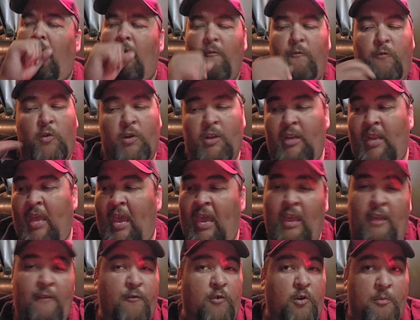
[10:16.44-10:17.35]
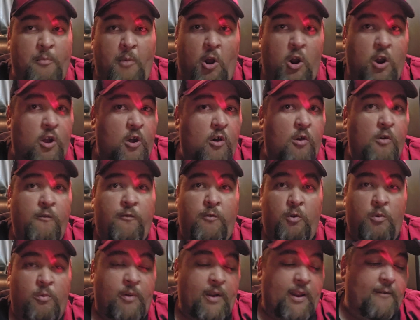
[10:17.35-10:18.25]
For today, for tomorrow,
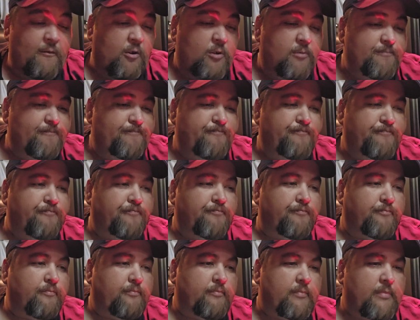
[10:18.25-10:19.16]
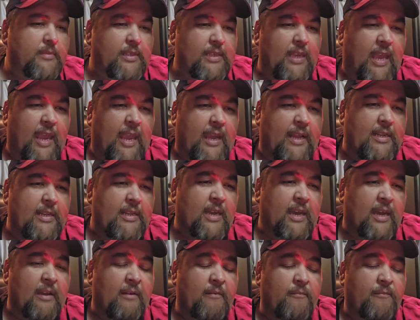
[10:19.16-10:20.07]
for whatever. And
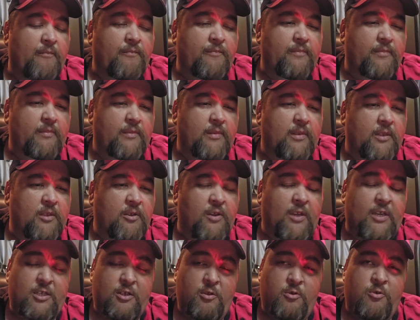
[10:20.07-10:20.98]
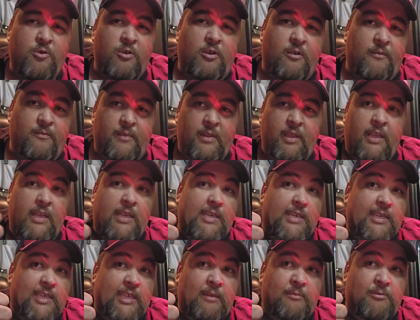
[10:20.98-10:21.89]
you guys know the drill.
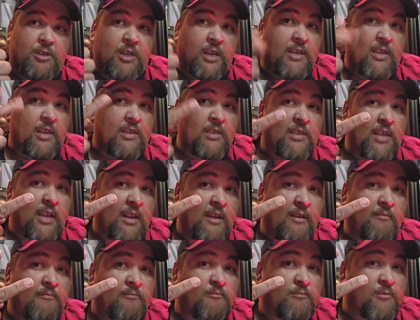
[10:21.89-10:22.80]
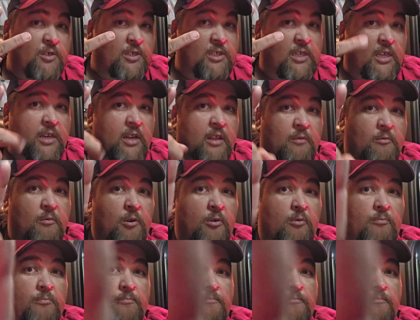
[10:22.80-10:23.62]
Keep showing us that up. See you down the road.